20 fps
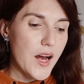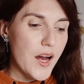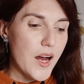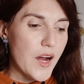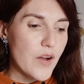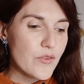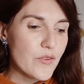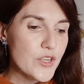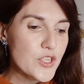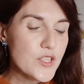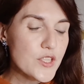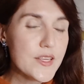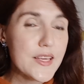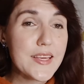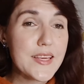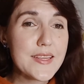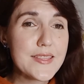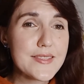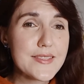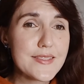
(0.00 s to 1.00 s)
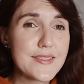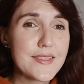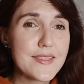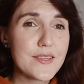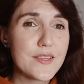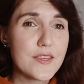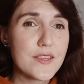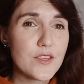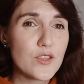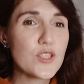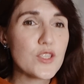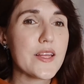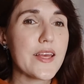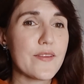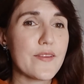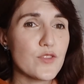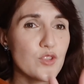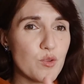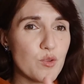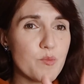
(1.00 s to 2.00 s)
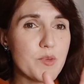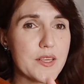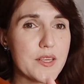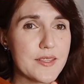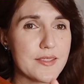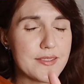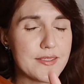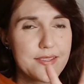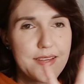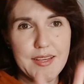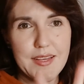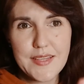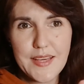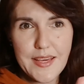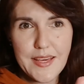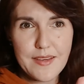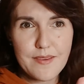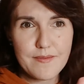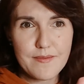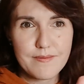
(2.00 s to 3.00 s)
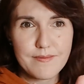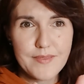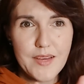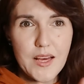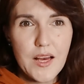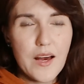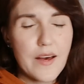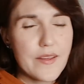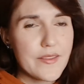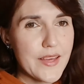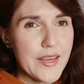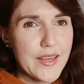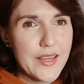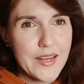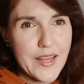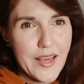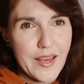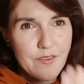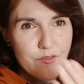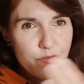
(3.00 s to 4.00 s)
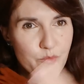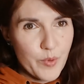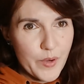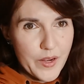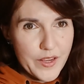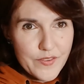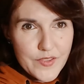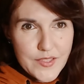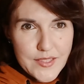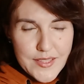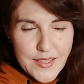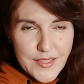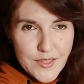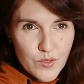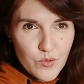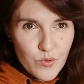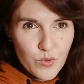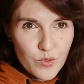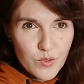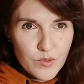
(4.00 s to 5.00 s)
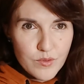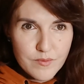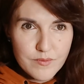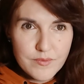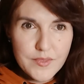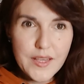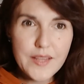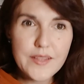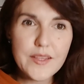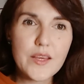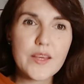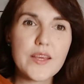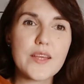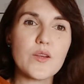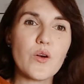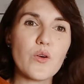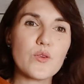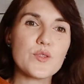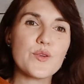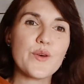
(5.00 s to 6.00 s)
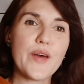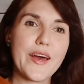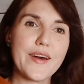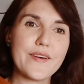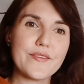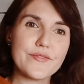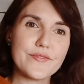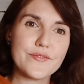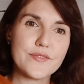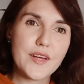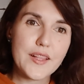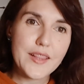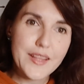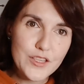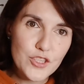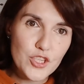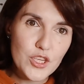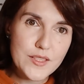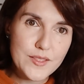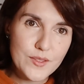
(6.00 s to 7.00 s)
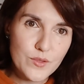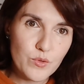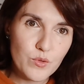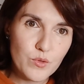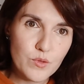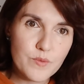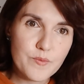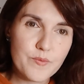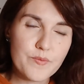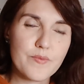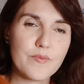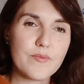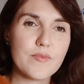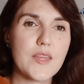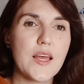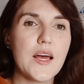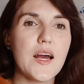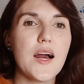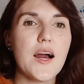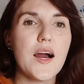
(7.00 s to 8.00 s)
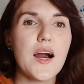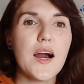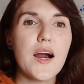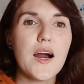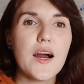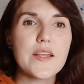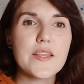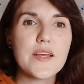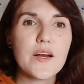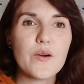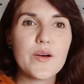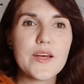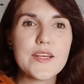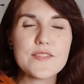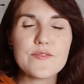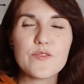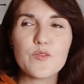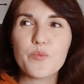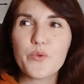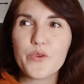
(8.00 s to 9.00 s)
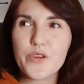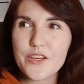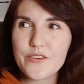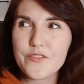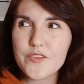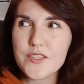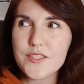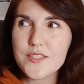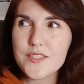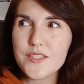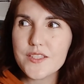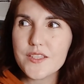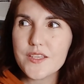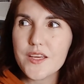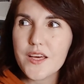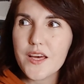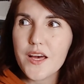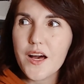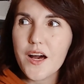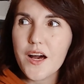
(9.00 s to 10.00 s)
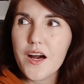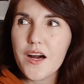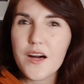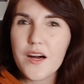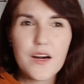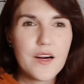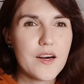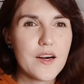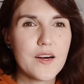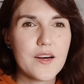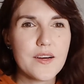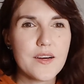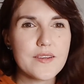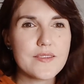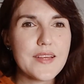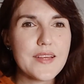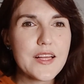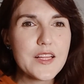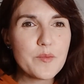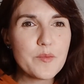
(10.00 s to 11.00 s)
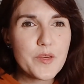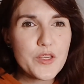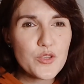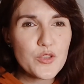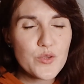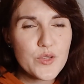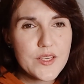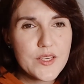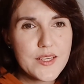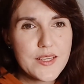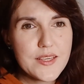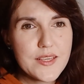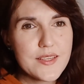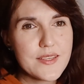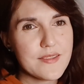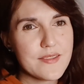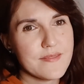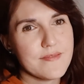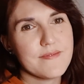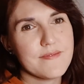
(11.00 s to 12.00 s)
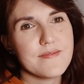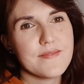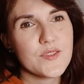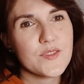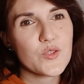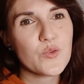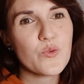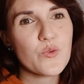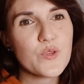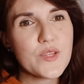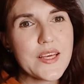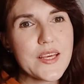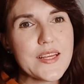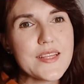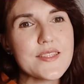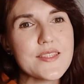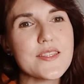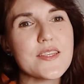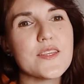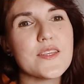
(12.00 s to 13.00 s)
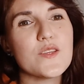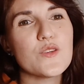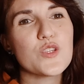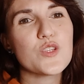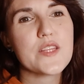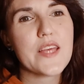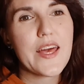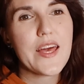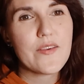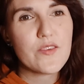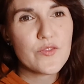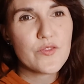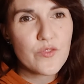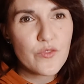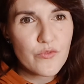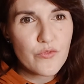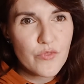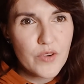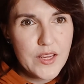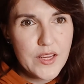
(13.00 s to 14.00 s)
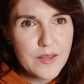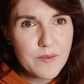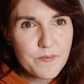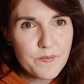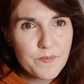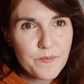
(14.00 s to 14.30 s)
Russian kids usually have 2 meals a day. They can have breakfast at school and they can also have lunch at school. Now, as for breakfast, elementary school kids usually have it for free.